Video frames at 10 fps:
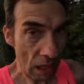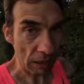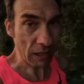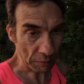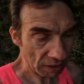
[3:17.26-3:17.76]

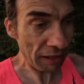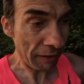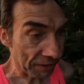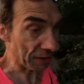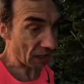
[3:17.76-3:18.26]
Okay, we're nearly
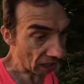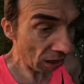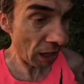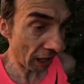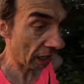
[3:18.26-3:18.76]
ready to
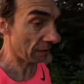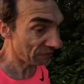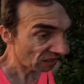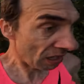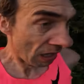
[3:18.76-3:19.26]
go.
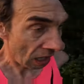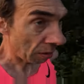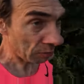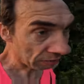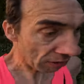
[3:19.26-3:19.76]

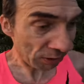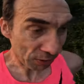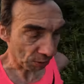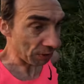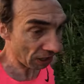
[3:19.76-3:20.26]
I'm on a road
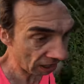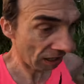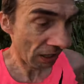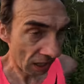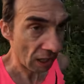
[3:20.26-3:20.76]
called
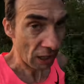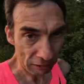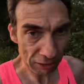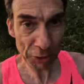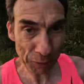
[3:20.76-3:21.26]

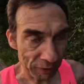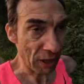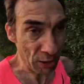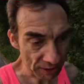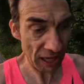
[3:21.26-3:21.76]
Rusper
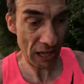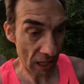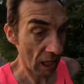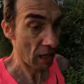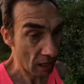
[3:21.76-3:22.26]
Road,
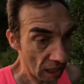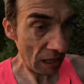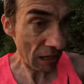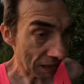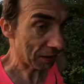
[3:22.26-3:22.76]

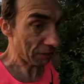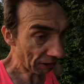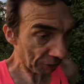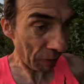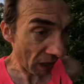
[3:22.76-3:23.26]
heading to
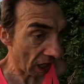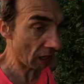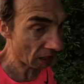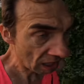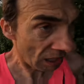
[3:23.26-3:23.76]
Rusper.
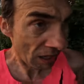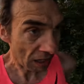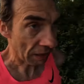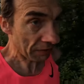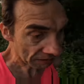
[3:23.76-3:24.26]

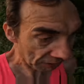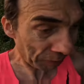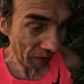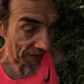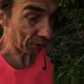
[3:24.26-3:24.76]
I think this
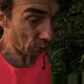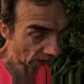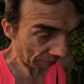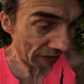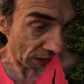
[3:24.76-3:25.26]
bit is
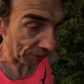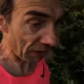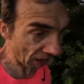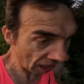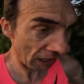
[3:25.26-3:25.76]
all uphill,
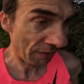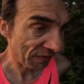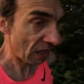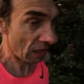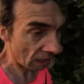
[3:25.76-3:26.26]
so
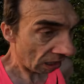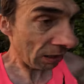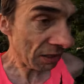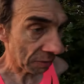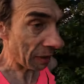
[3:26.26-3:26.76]

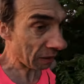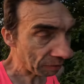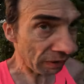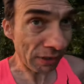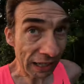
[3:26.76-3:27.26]
I need to make a
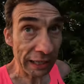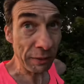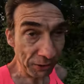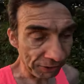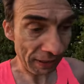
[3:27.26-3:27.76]
bit of an
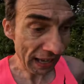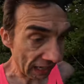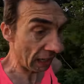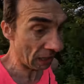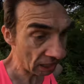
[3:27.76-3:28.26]
allowance for
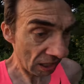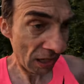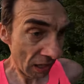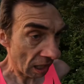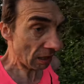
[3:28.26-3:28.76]
that.
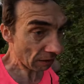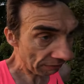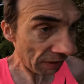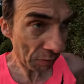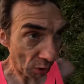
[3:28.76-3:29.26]
Another
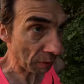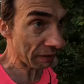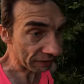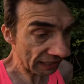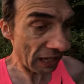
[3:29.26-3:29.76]
very warm
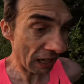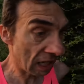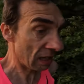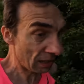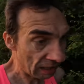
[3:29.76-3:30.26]
evening.
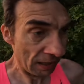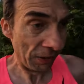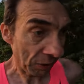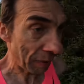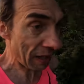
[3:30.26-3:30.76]

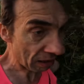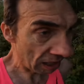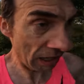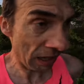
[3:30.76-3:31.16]
It's about